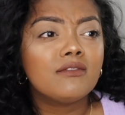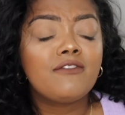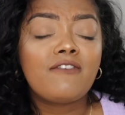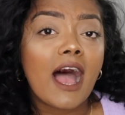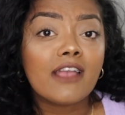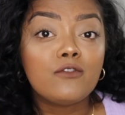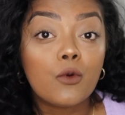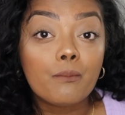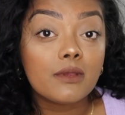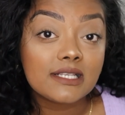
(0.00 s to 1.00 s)
5
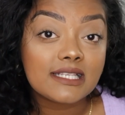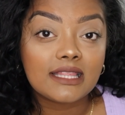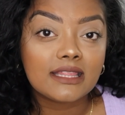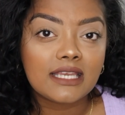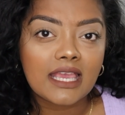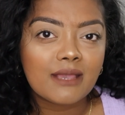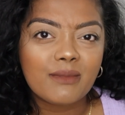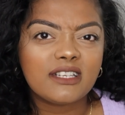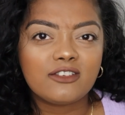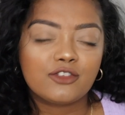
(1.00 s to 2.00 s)
numbers in the
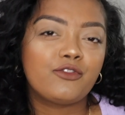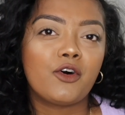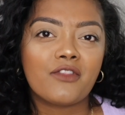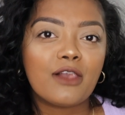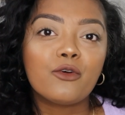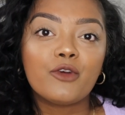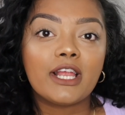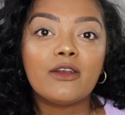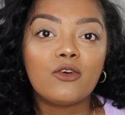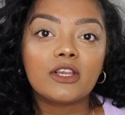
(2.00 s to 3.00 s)
name, and I just thought that looked
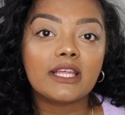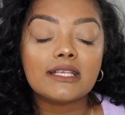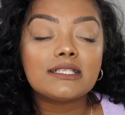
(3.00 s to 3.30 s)
really ugly.